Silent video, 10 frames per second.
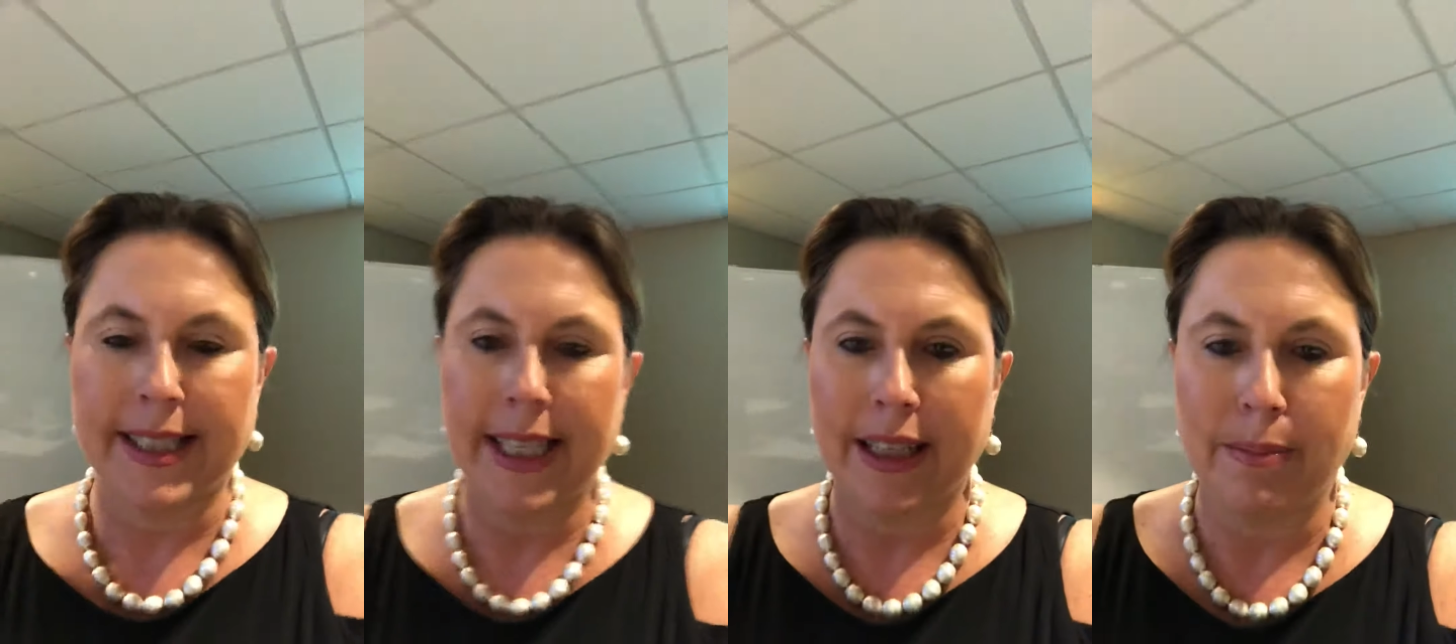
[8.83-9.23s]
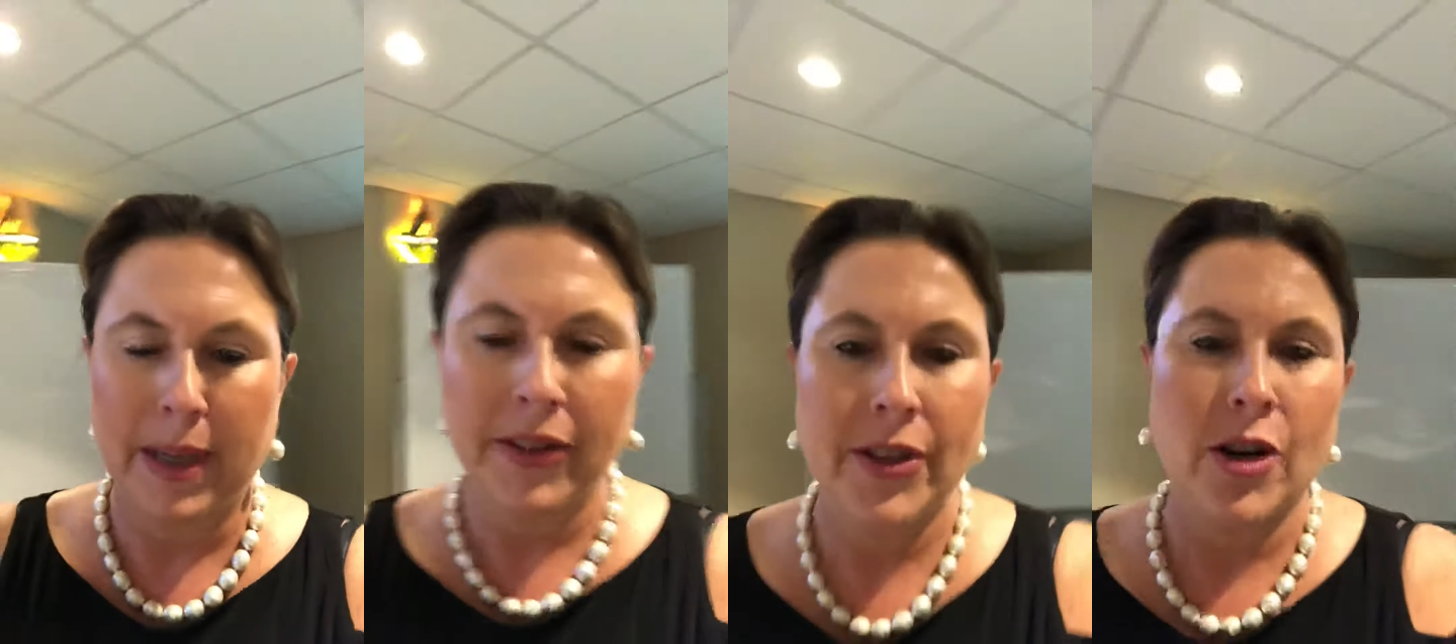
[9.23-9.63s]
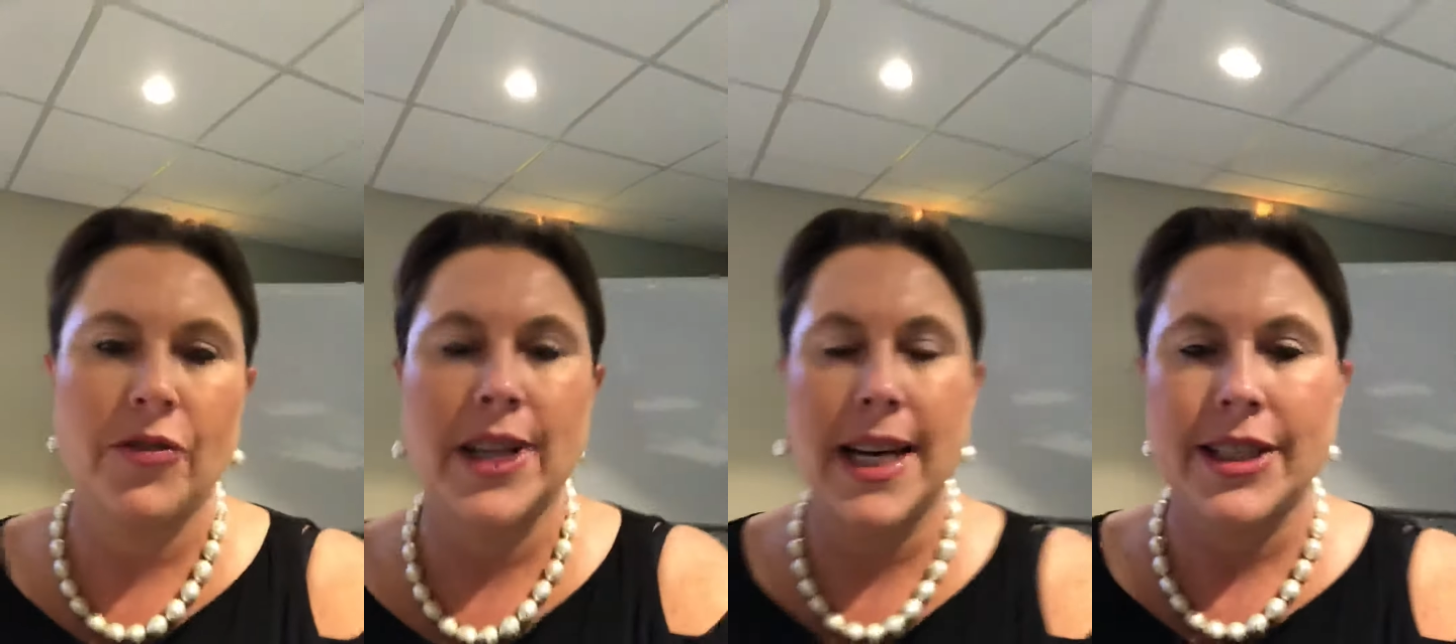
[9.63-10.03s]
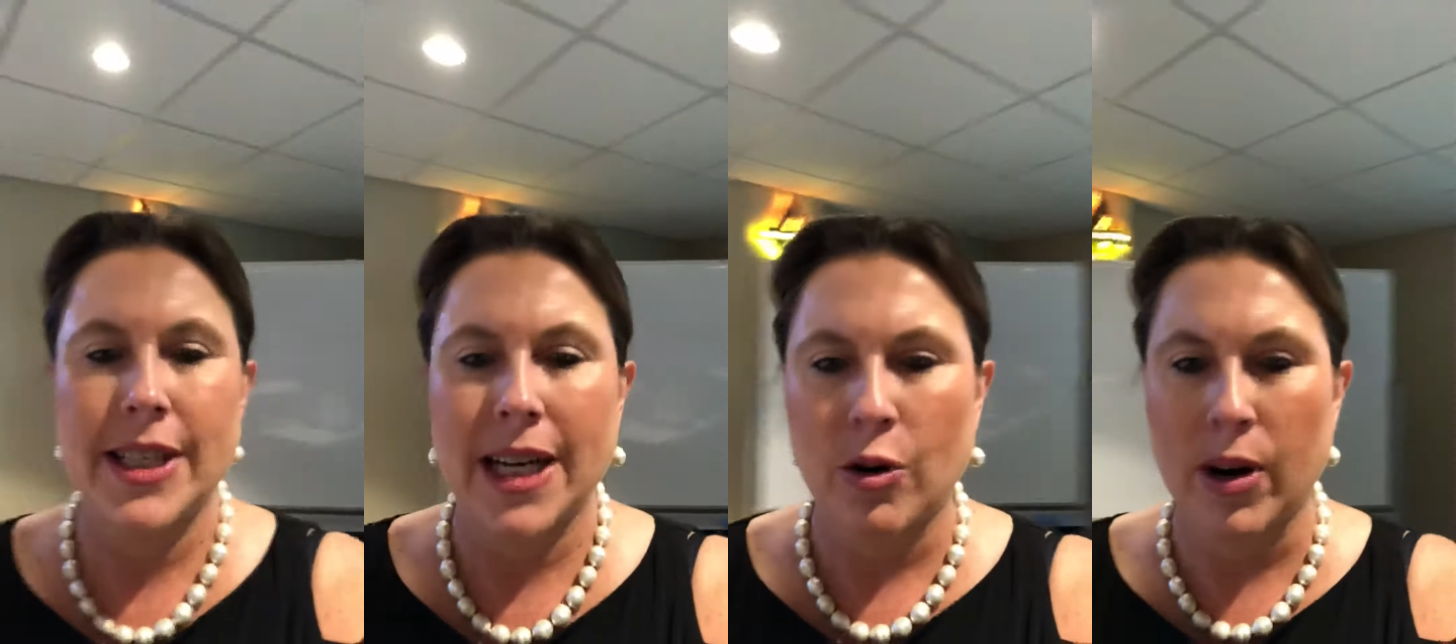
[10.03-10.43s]
second month of the
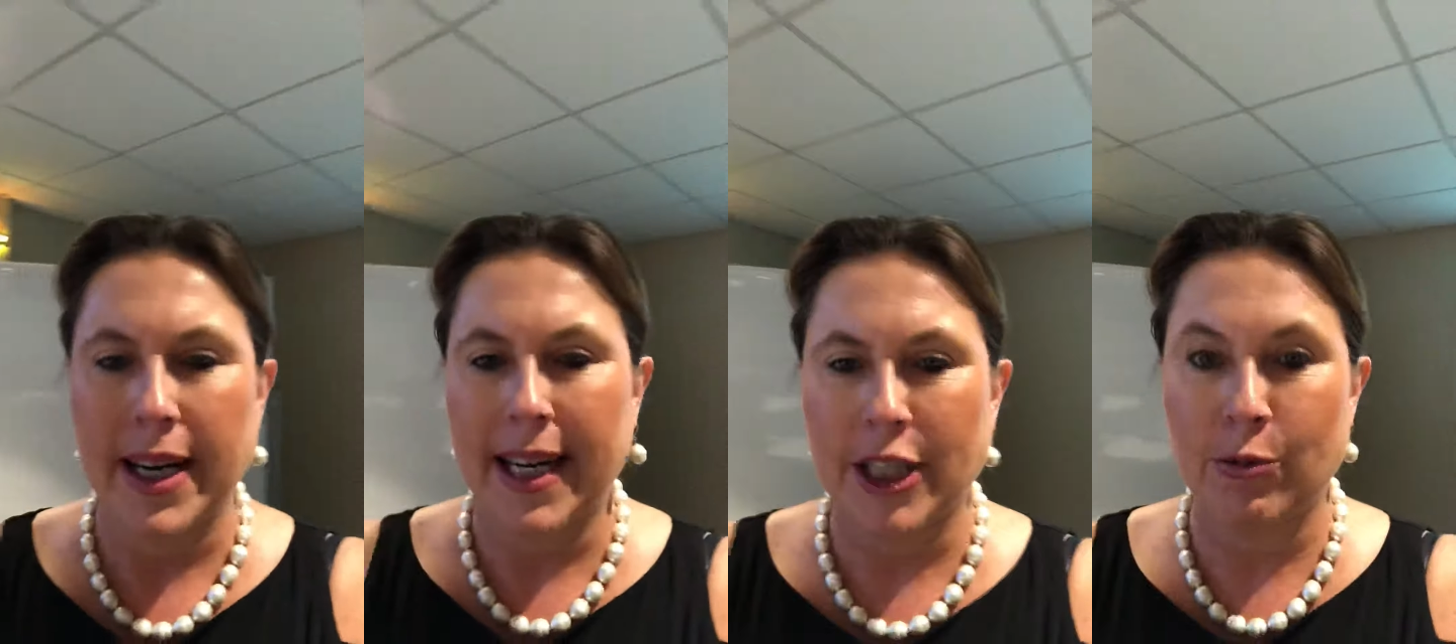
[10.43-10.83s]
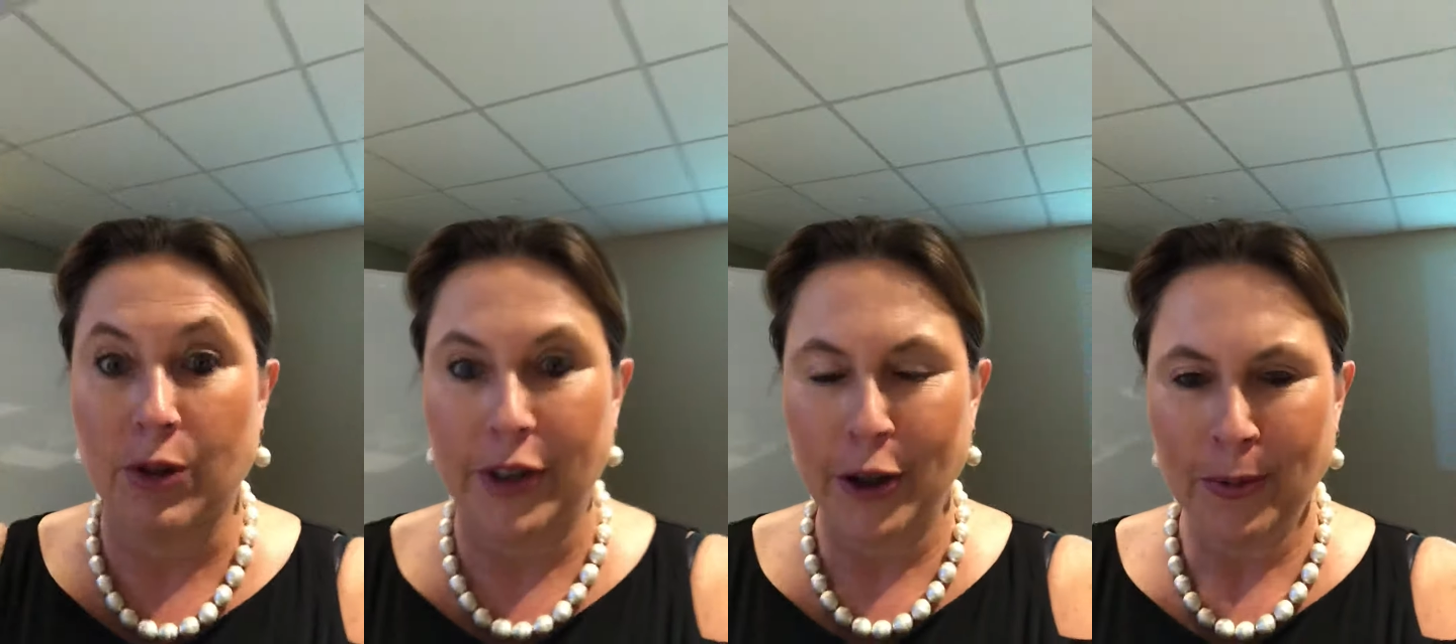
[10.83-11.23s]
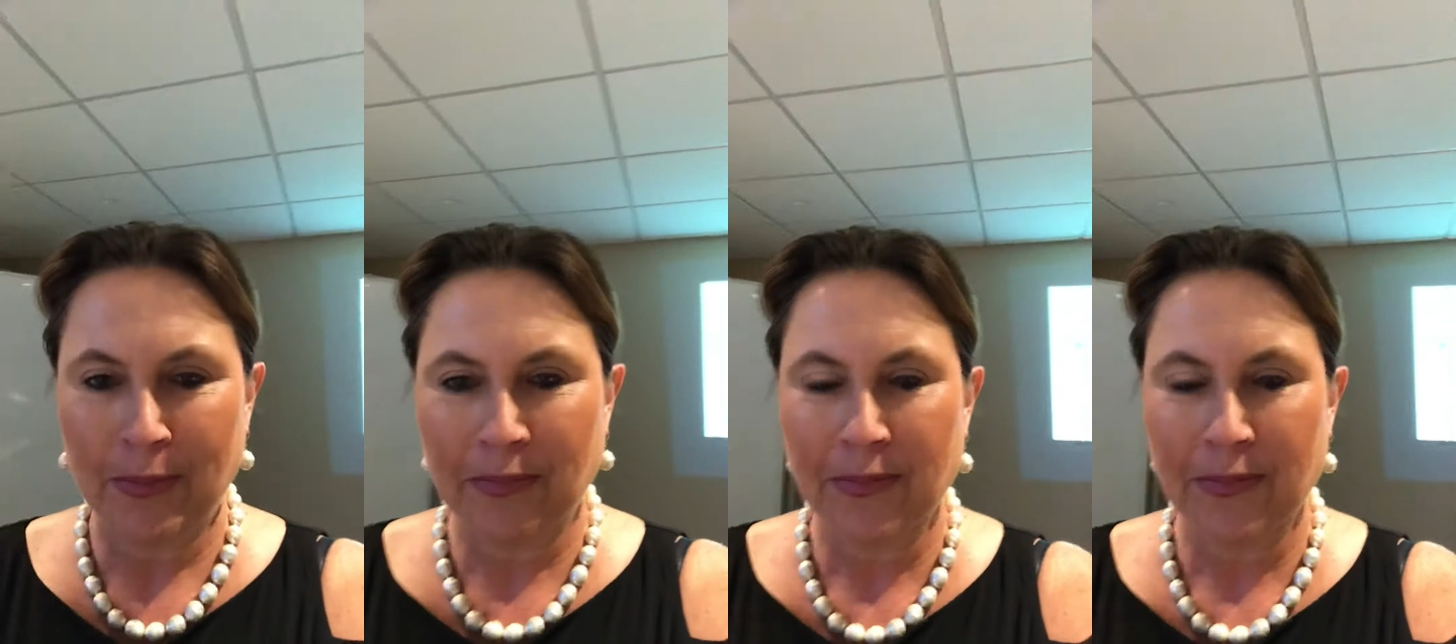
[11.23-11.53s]
RTRA Act review.